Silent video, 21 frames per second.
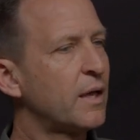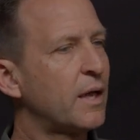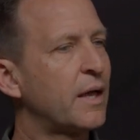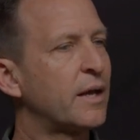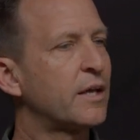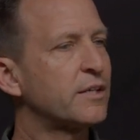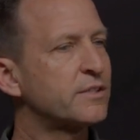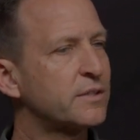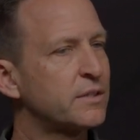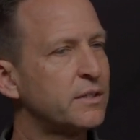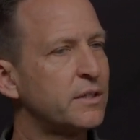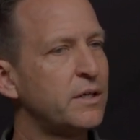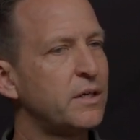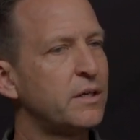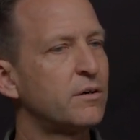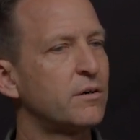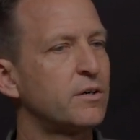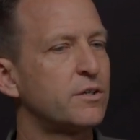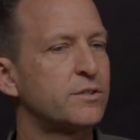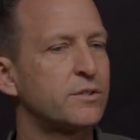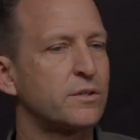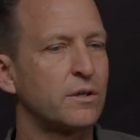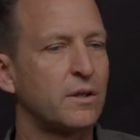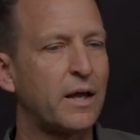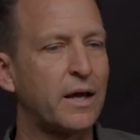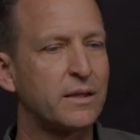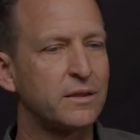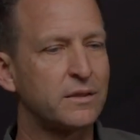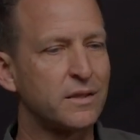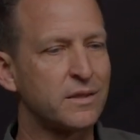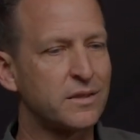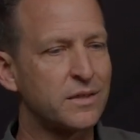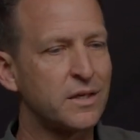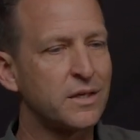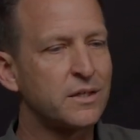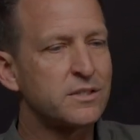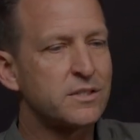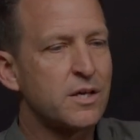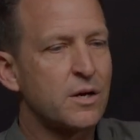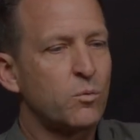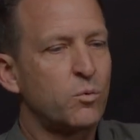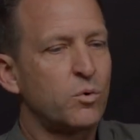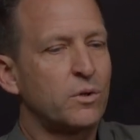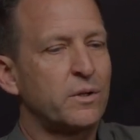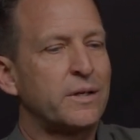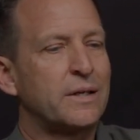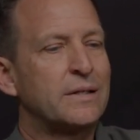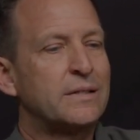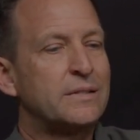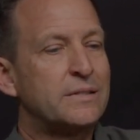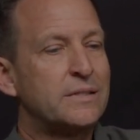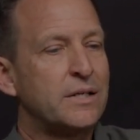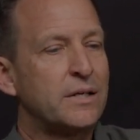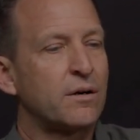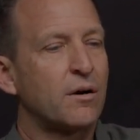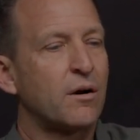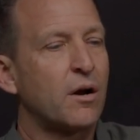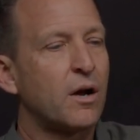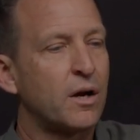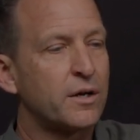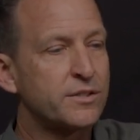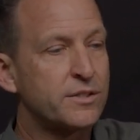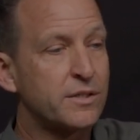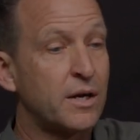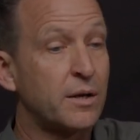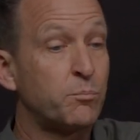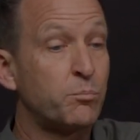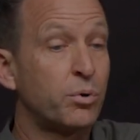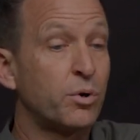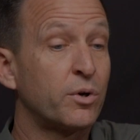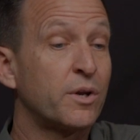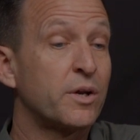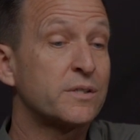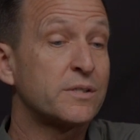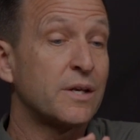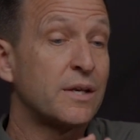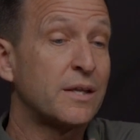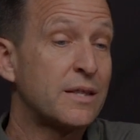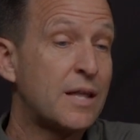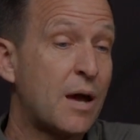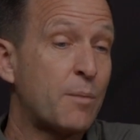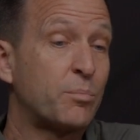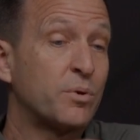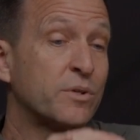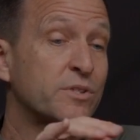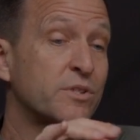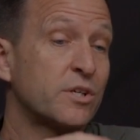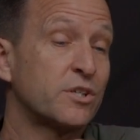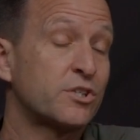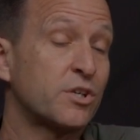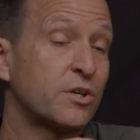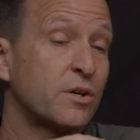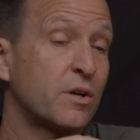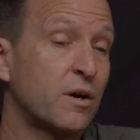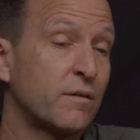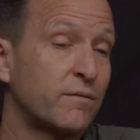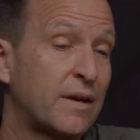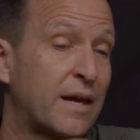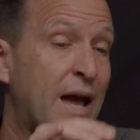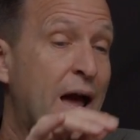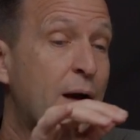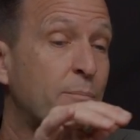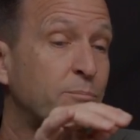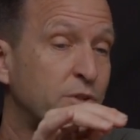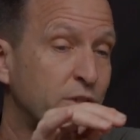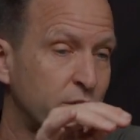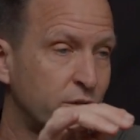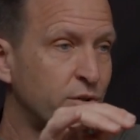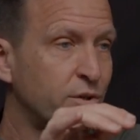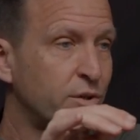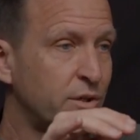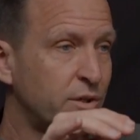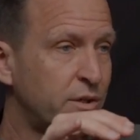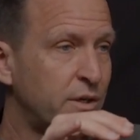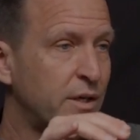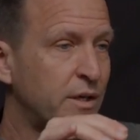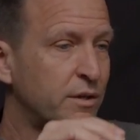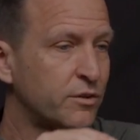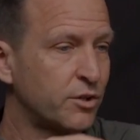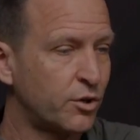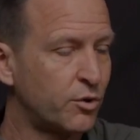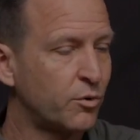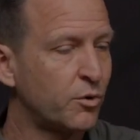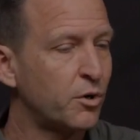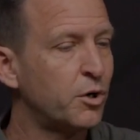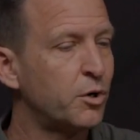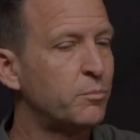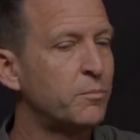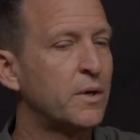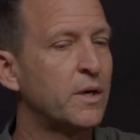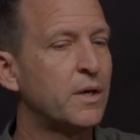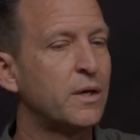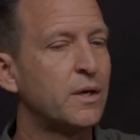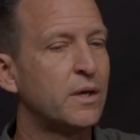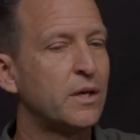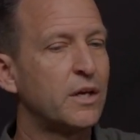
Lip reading: And as leaders, like the things that will endear us and put us in that position of captainhood in the group